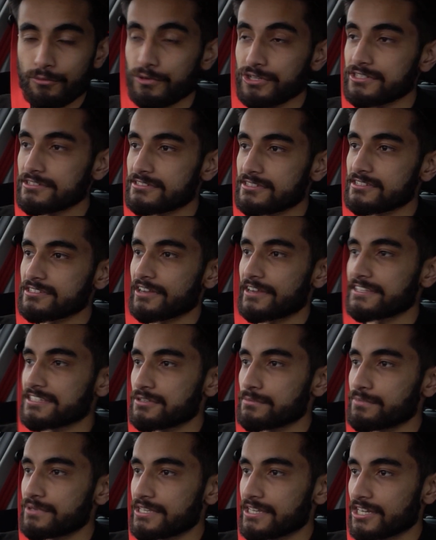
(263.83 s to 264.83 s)
which is designed
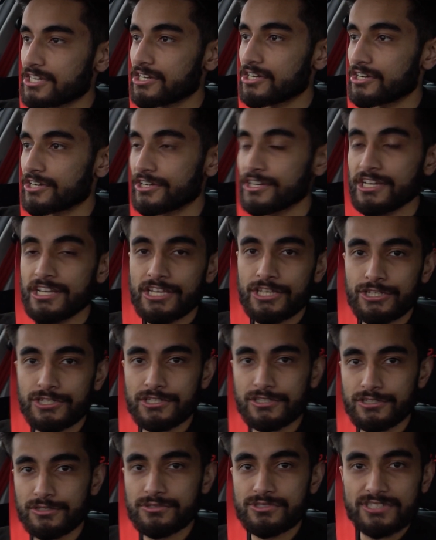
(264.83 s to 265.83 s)
to be a car you
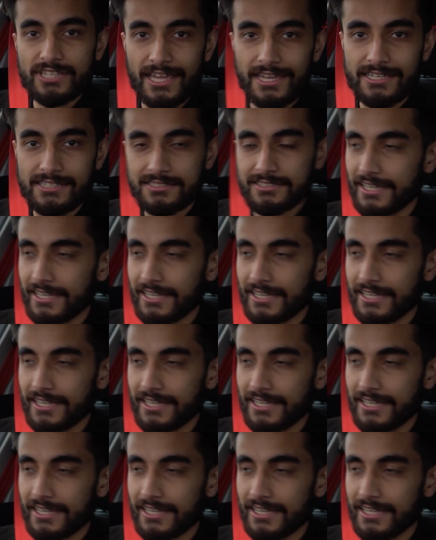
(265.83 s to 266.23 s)
can use day in,